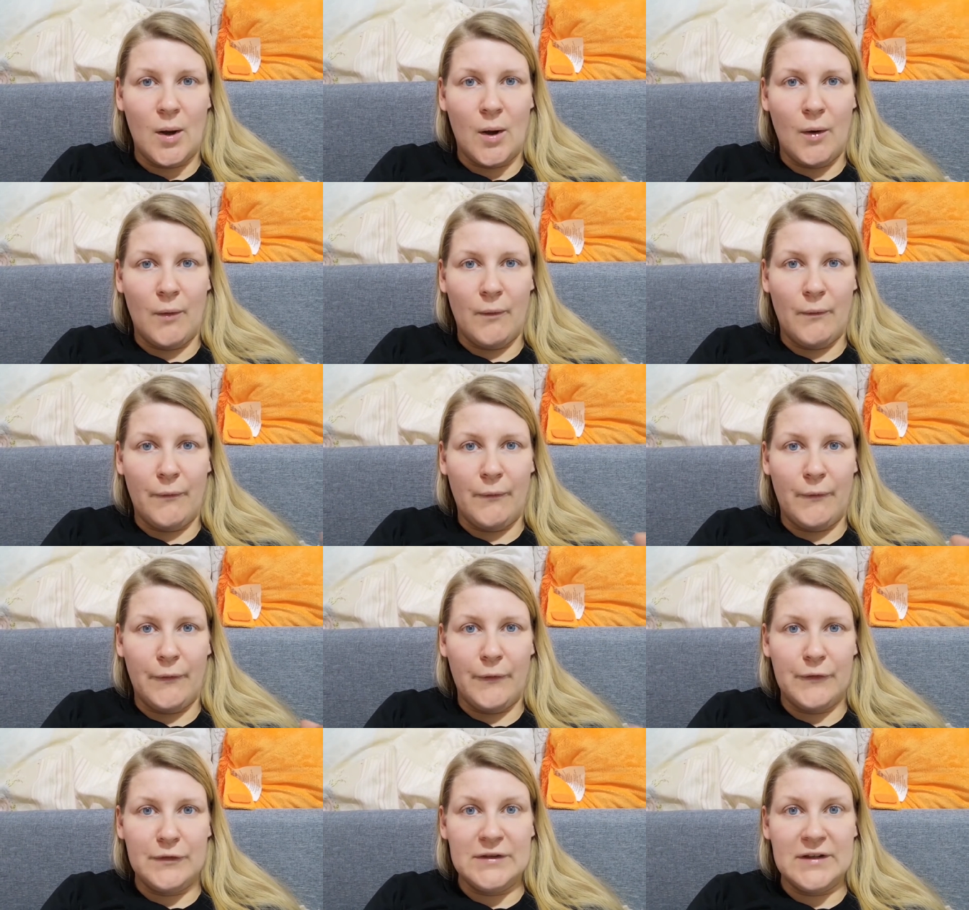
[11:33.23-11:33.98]
of
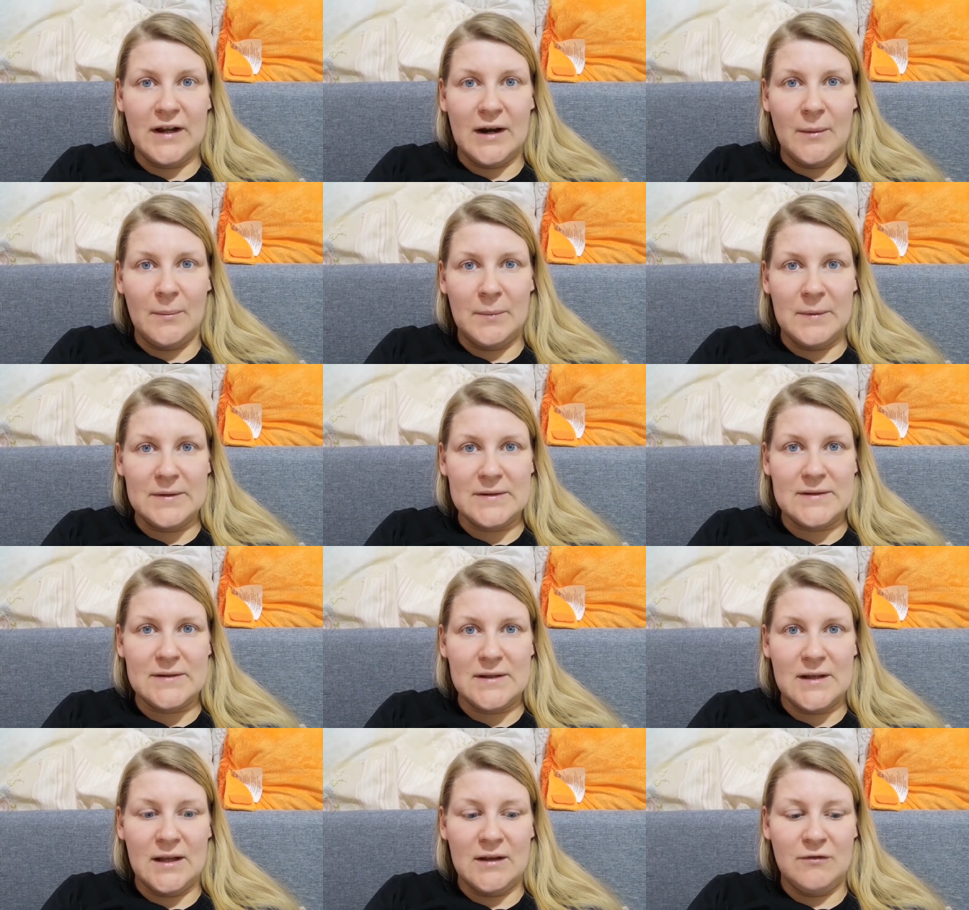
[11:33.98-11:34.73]

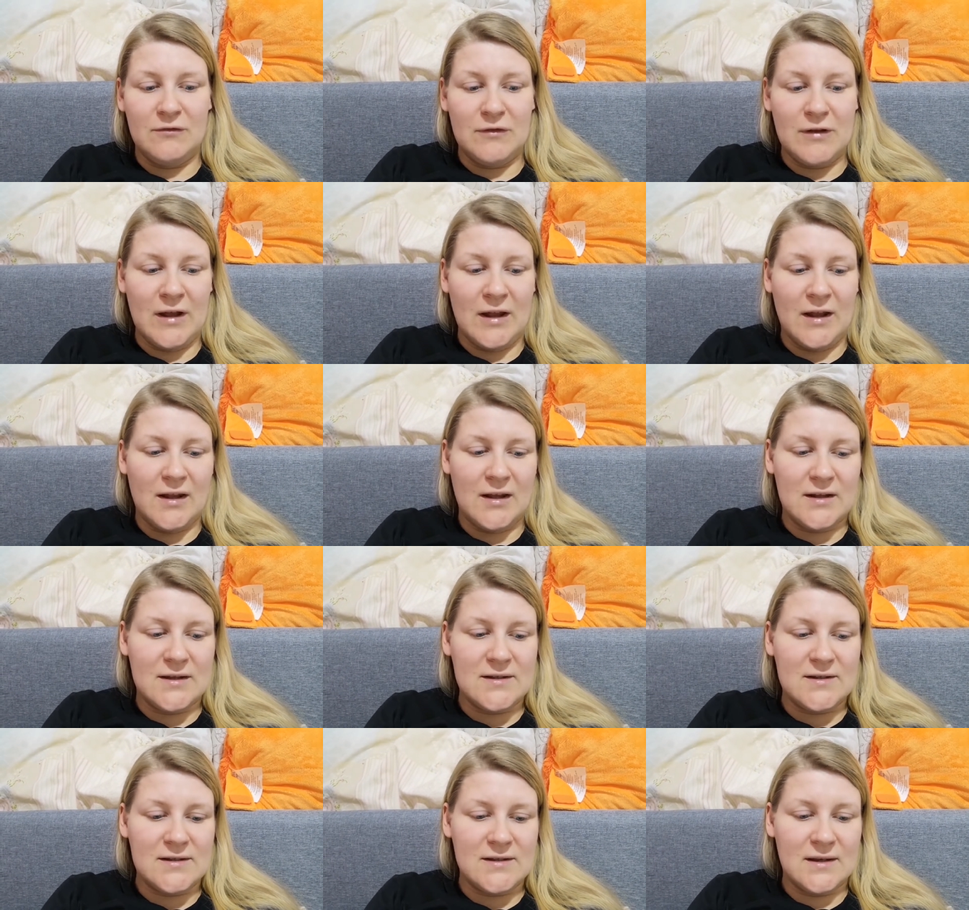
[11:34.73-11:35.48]
therapies, it, and
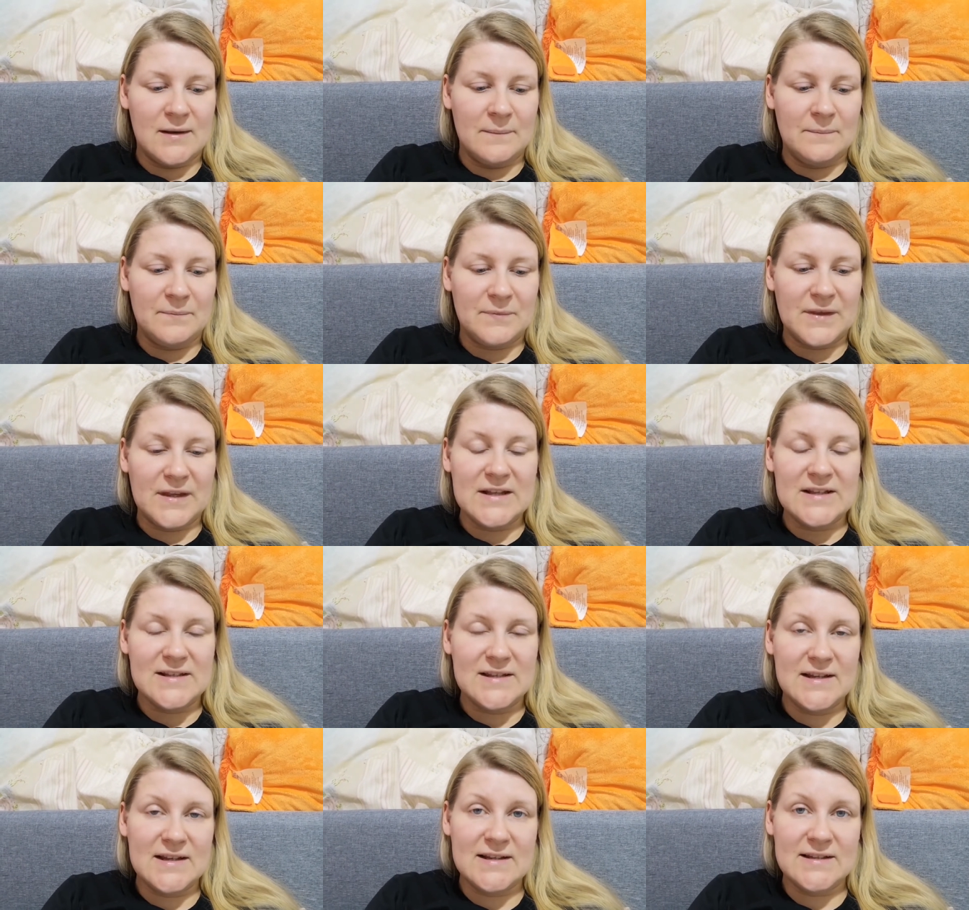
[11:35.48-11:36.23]
it's uh,
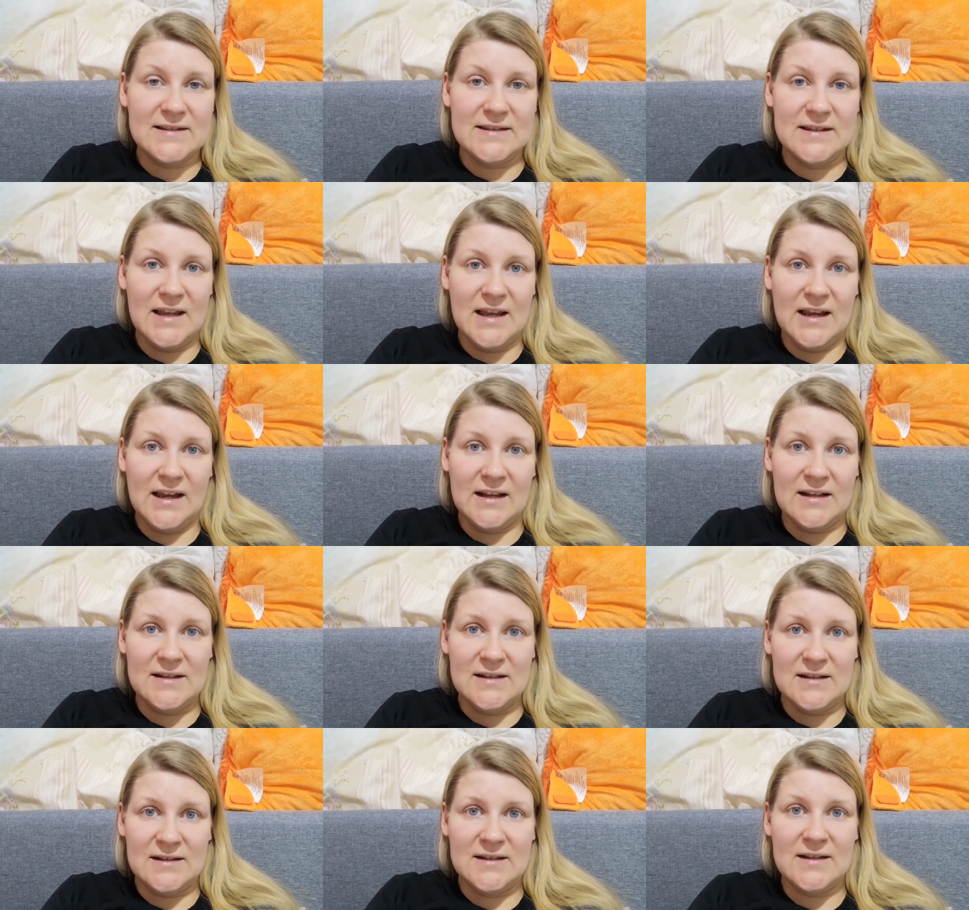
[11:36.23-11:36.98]
six day,
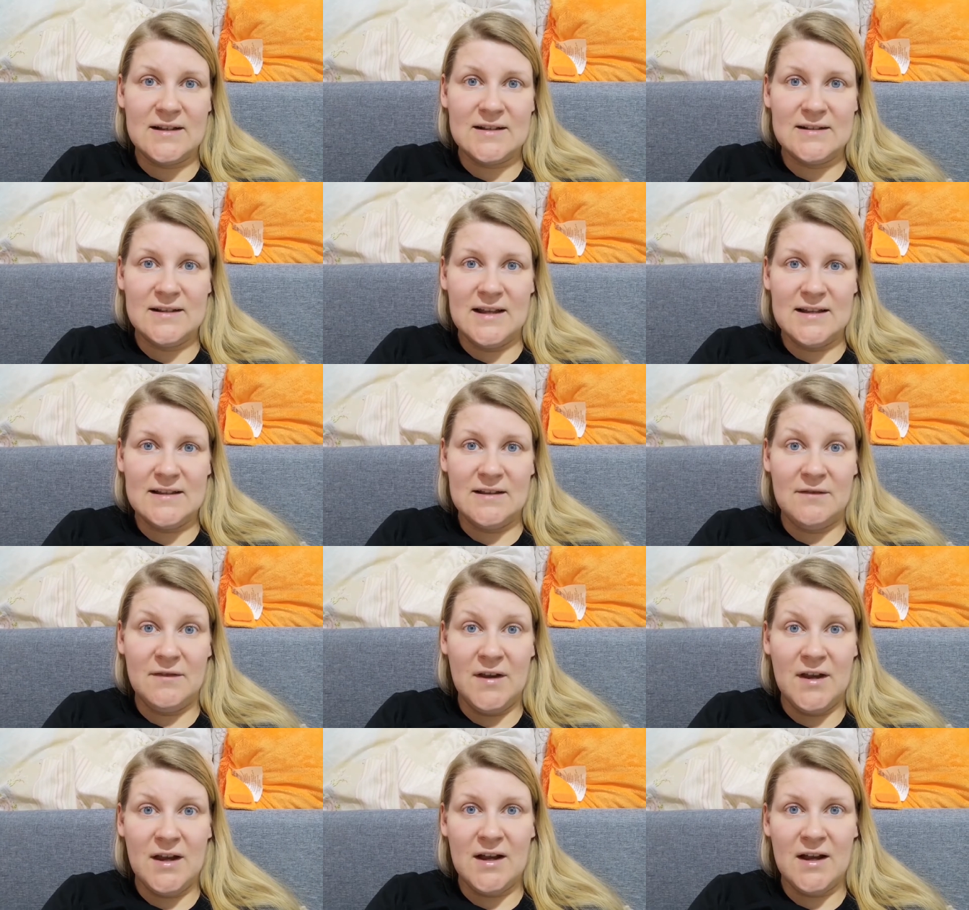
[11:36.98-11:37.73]
six days
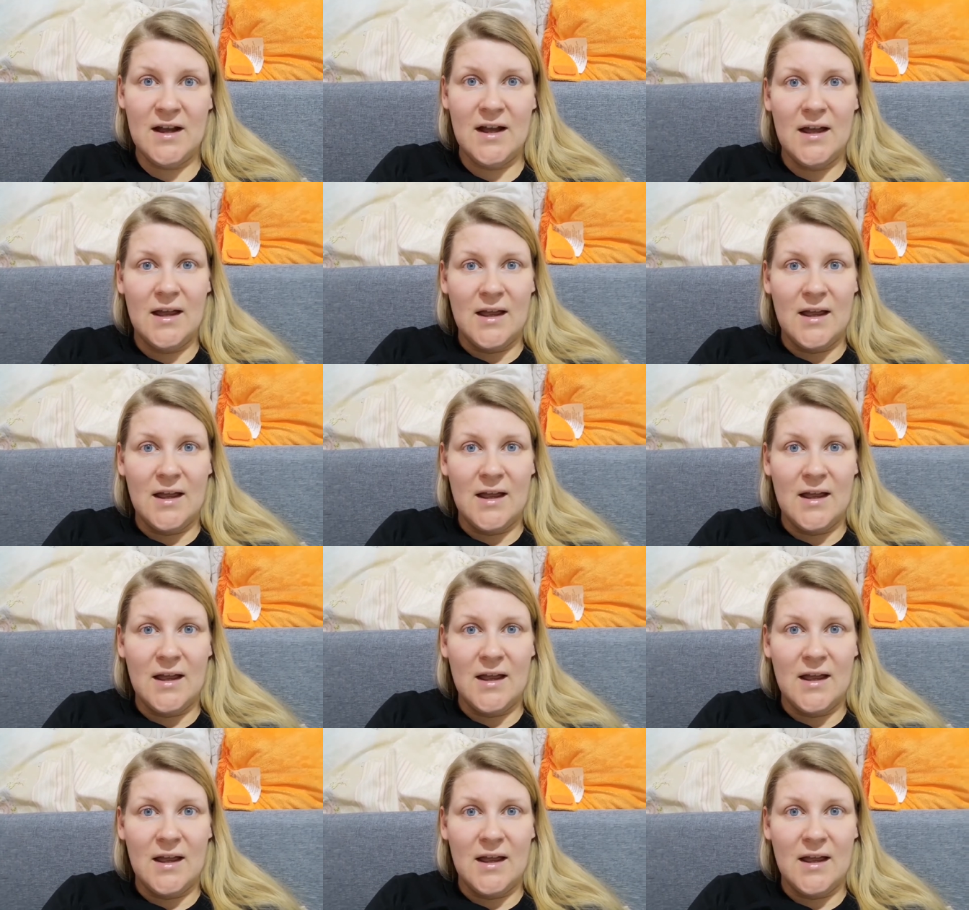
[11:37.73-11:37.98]
a week.